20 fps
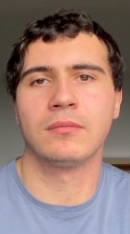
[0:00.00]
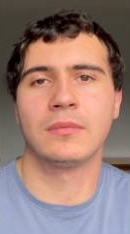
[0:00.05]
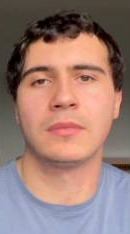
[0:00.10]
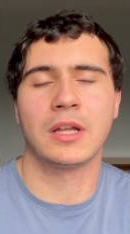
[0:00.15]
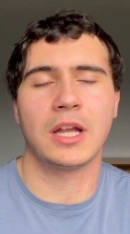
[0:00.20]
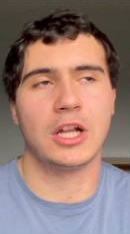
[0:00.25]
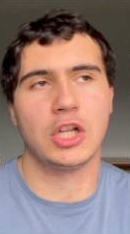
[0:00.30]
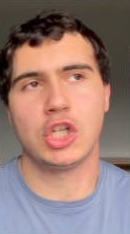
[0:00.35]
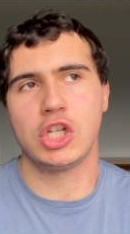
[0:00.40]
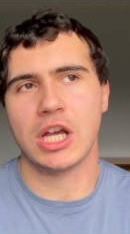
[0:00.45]

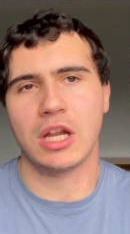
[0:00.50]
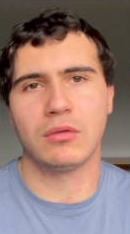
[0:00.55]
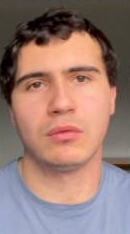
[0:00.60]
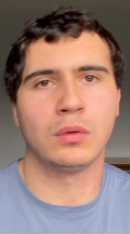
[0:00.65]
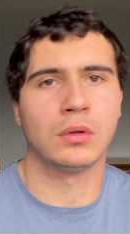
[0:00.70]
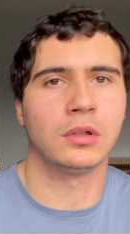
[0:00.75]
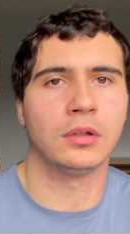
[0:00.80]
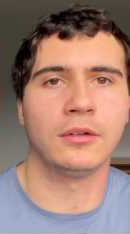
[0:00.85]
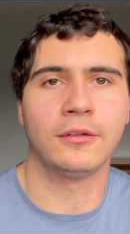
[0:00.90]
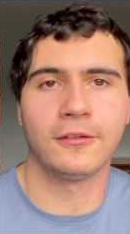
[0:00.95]
a
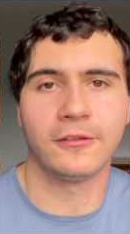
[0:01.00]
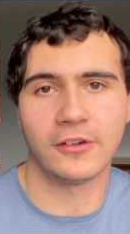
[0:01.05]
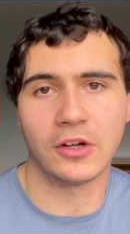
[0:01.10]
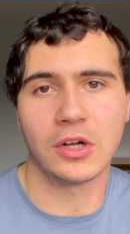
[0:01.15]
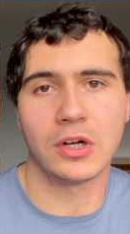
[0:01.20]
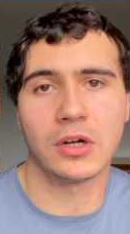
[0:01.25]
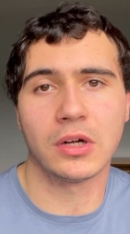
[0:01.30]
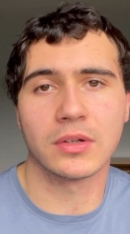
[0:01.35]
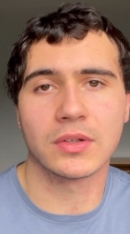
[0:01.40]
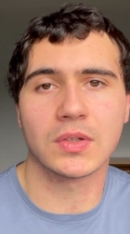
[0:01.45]
general
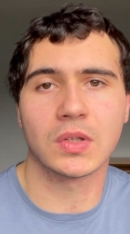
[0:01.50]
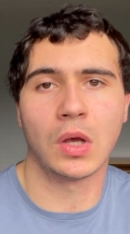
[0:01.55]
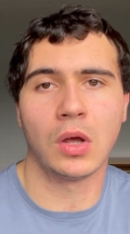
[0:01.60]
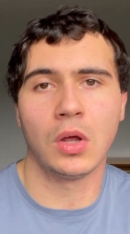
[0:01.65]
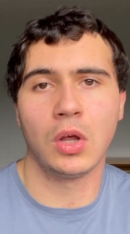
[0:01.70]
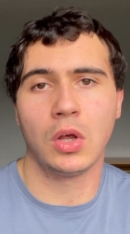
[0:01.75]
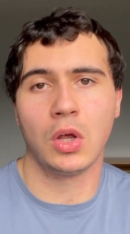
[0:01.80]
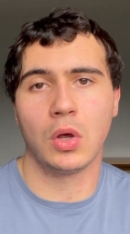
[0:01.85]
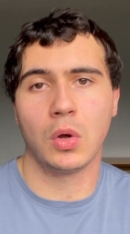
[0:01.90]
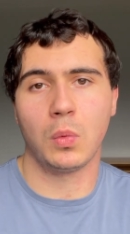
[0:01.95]
thought,
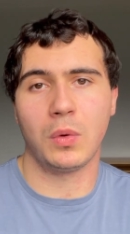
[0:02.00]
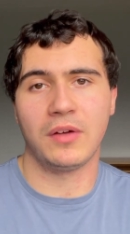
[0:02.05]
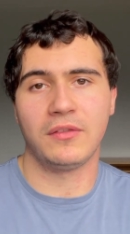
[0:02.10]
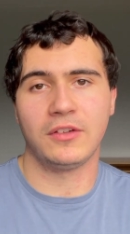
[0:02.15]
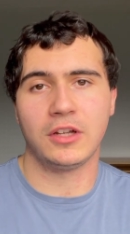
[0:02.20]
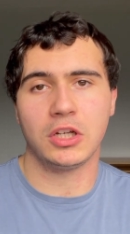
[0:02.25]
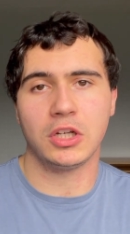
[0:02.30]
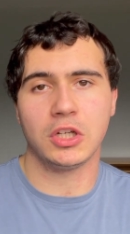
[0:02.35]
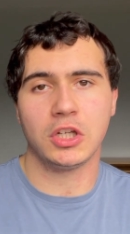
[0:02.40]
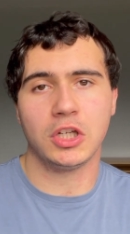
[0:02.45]

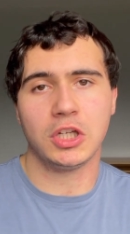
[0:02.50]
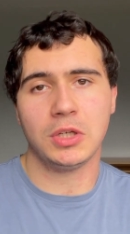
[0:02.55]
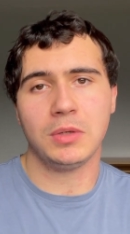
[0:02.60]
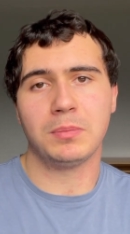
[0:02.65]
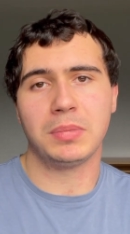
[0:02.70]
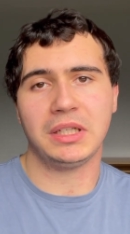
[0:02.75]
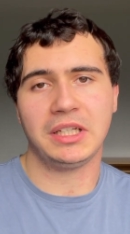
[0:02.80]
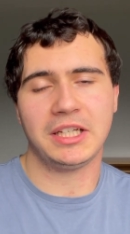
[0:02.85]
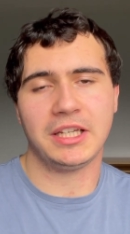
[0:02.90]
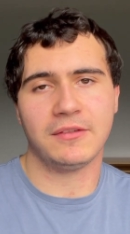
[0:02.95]
whether you
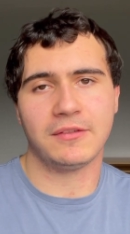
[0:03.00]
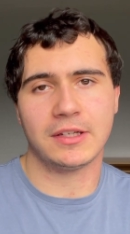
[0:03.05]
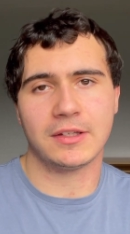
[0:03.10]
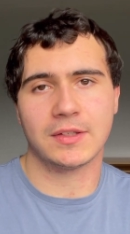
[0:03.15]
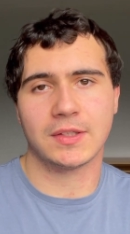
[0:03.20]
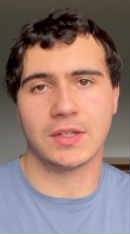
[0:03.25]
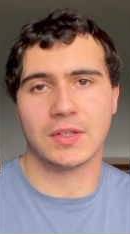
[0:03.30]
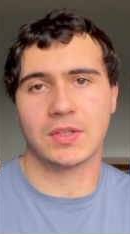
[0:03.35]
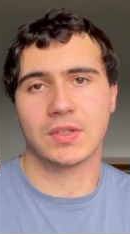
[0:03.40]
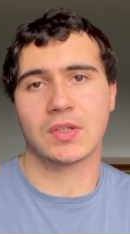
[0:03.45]
believe
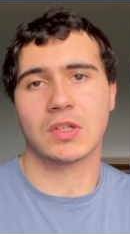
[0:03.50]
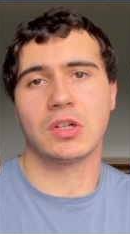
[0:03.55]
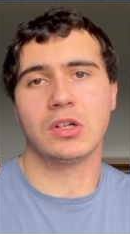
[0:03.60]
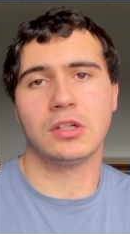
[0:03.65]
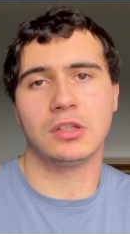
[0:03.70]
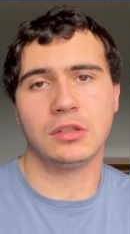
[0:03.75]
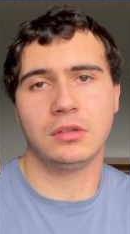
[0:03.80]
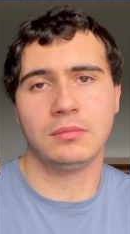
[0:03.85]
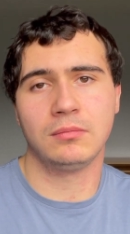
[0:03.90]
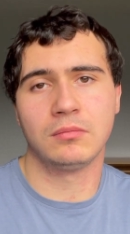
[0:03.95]
it's a
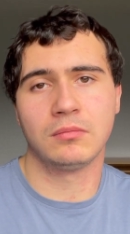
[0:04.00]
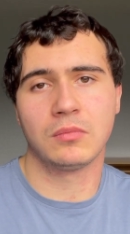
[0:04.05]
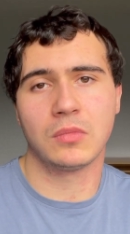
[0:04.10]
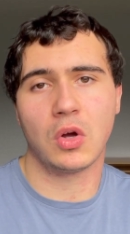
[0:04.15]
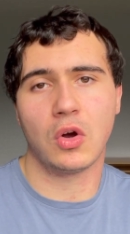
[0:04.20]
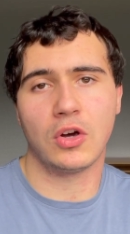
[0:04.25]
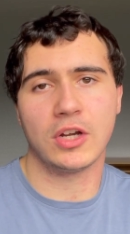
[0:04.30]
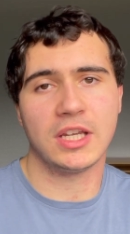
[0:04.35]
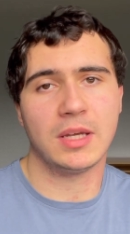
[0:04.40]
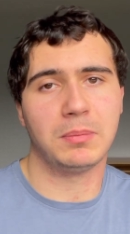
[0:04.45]
skull
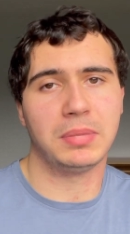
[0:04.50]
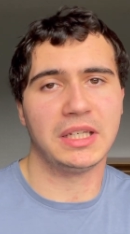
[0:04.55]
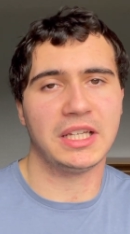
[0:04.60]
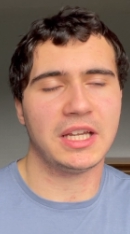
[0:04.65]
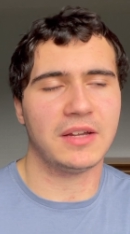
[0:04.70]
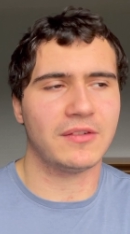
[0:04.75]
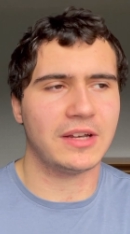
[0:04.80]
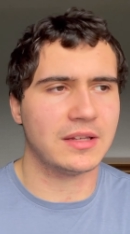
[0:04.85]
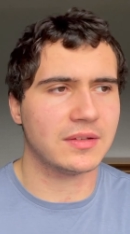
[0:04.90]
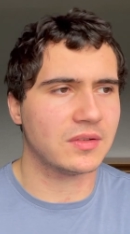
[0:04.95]
or you
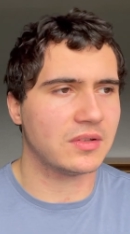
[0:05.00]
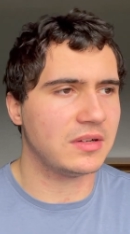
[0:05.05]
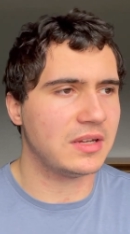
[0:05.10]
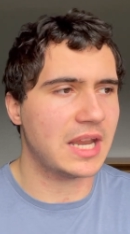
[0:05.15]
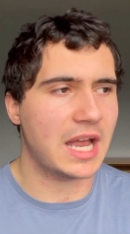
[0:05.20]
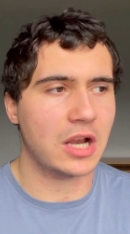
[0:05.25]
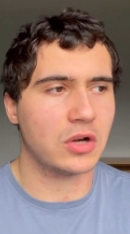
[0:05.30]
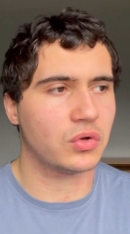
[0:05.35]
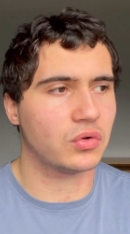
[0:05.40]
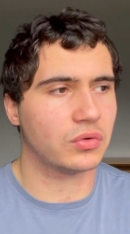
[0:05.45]
believe it's
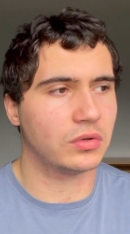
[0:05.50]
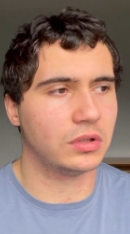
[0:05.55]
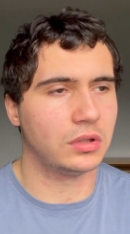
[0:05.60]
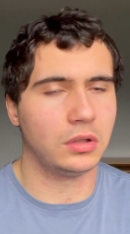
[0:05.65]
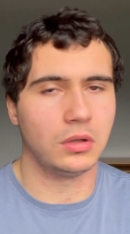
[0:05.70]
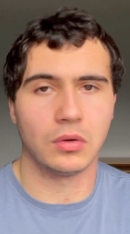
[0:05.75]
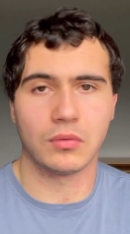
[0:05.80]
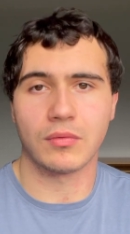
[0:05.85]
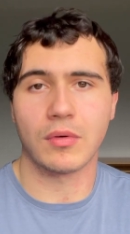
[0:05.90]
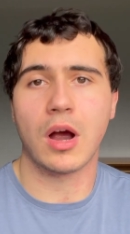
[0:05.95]

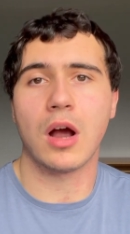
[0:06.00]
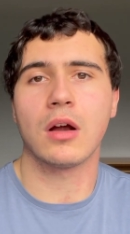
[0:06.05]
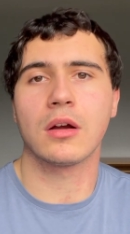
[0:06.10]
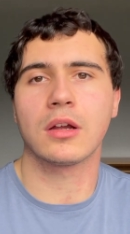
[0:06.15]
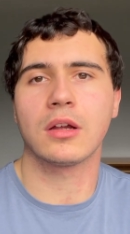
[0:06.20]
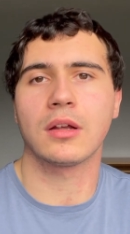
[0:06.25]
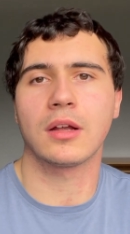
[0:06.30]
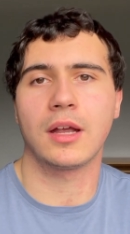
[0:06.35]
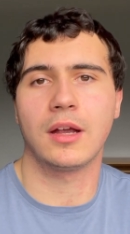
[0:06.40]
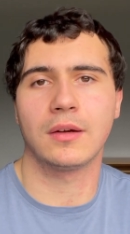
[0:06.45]
natural
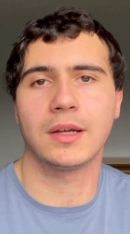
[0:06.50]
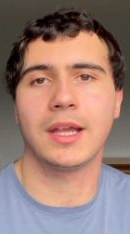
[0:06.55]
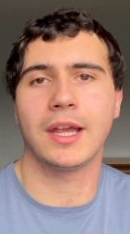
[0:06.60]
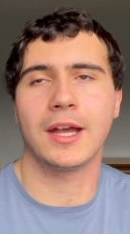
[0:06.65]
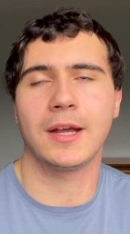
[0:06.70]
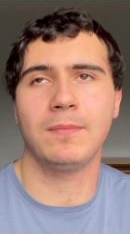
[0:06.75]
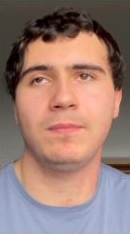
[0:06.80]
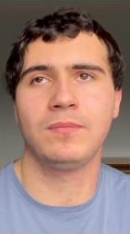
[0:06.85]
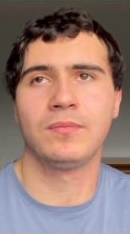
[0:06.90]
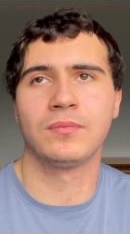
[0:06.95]
rock,
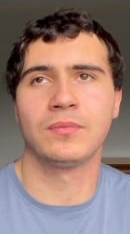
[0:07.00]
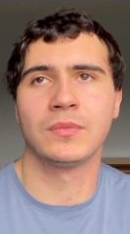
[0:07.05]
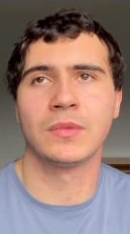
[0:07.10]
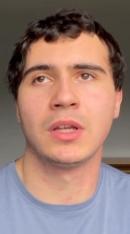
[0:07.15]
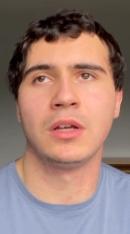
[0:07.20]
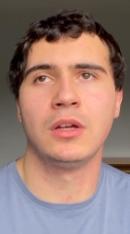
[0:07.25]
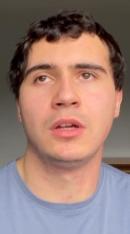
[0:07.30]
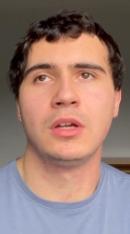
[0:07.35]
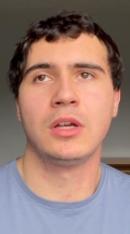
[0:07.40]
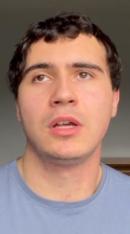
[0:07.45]
okay?
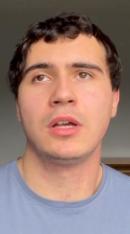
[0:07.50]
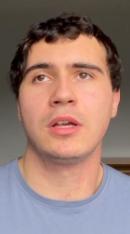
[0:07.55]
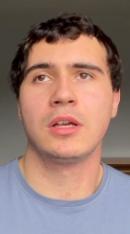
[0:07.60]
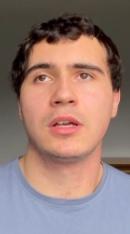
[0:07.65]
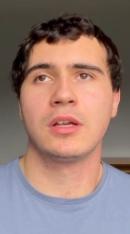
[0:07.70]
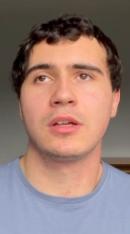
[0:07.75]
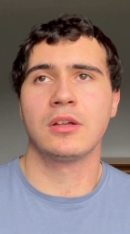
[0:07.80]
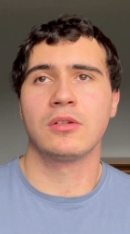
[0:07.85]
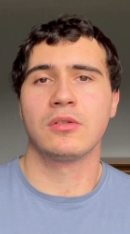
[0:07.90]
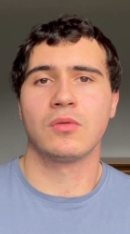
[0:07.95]

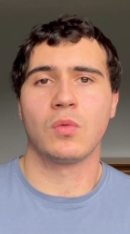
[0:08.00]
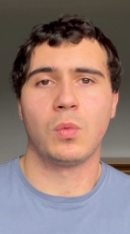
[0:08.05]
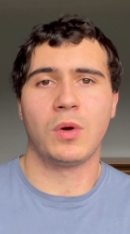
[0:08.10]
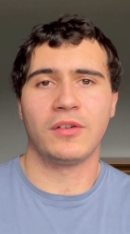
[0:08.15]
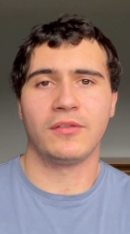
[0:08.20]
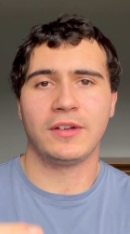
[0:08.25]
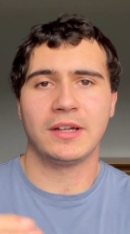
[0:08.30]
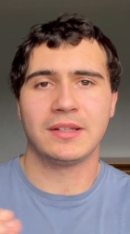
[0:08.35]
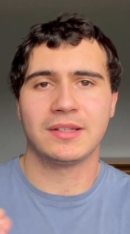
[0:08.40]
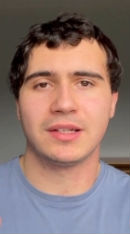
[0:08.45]
One
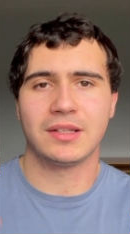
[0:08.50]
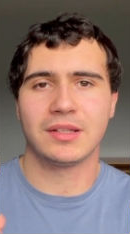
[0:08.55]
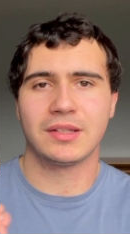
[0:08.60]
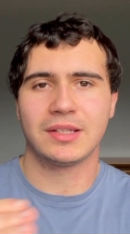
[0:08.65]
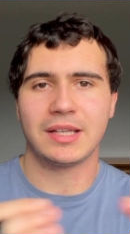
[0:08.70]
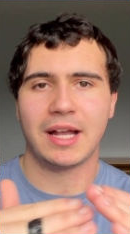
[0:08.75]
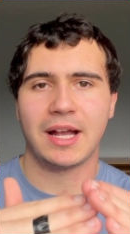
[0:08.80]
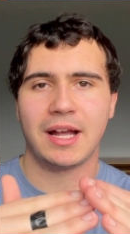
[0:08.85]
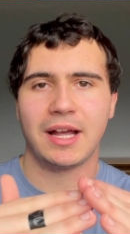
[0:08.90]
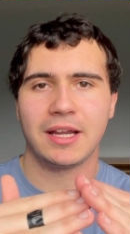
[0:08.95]
thing to
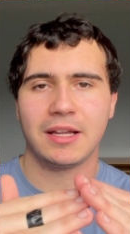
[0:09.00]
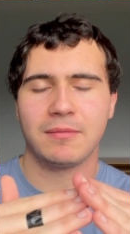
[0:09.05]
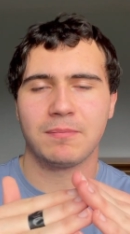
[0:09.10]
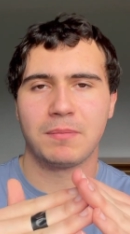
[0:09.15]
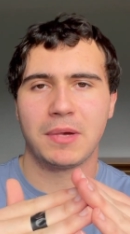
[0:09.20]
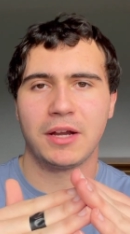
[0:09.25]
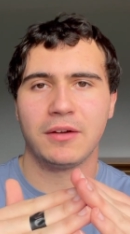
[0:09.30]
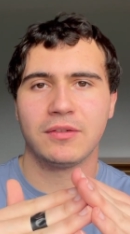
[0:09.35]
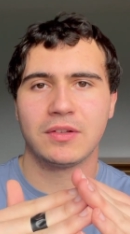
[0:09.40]
tie both